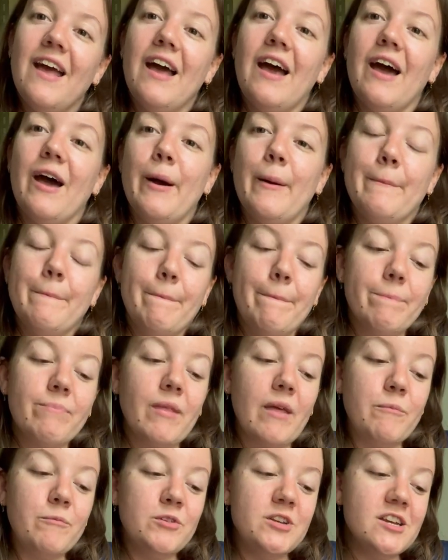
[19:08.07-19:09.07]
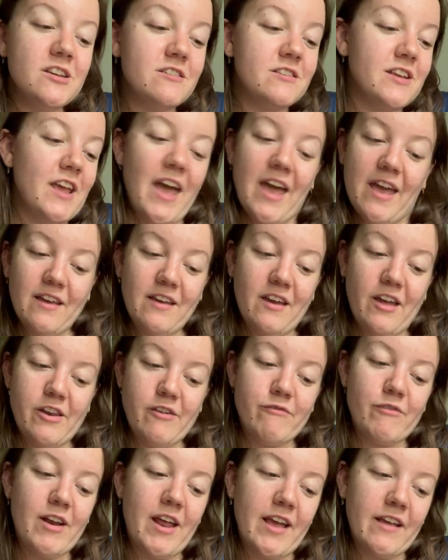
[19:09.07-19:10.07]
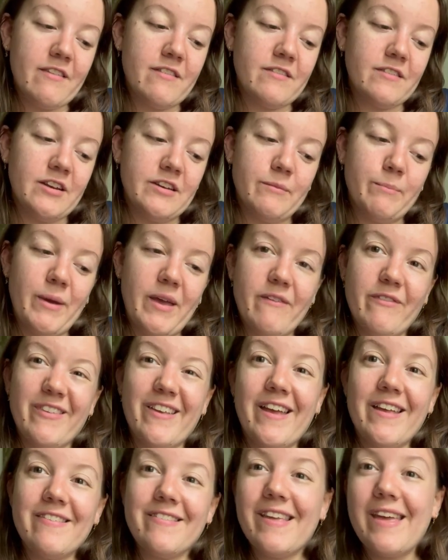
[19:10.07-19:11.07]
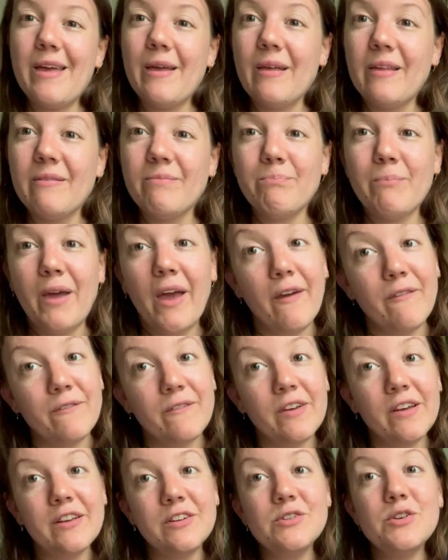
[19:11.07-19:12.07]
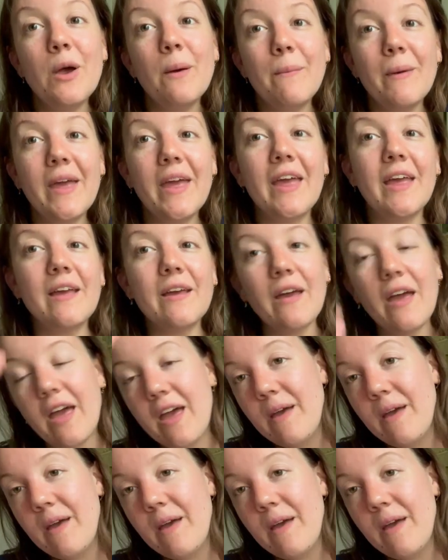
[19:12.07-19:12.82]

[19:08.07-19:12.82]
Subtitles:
and we just, yeah, kind of relaxed, did a bit of sightseeing, bit of shopping.